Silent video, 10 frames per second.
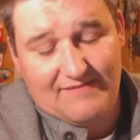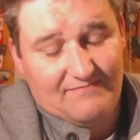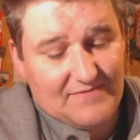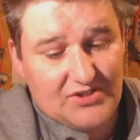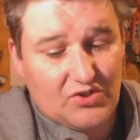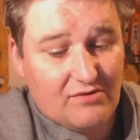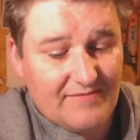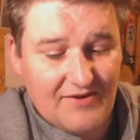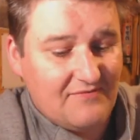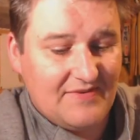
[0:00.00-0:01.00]
Right,
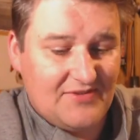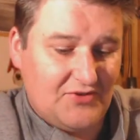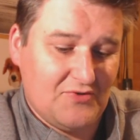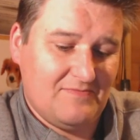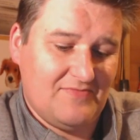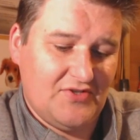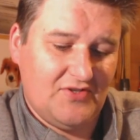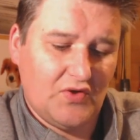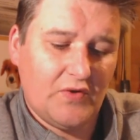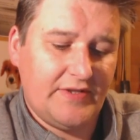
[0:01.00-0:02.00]
stop now. Stop.
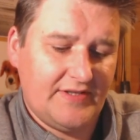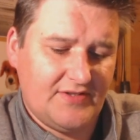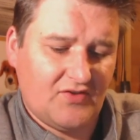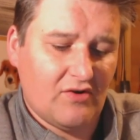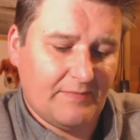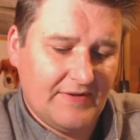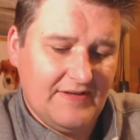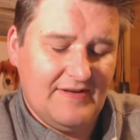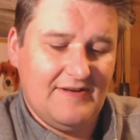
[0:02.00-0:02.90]
Todd, stop.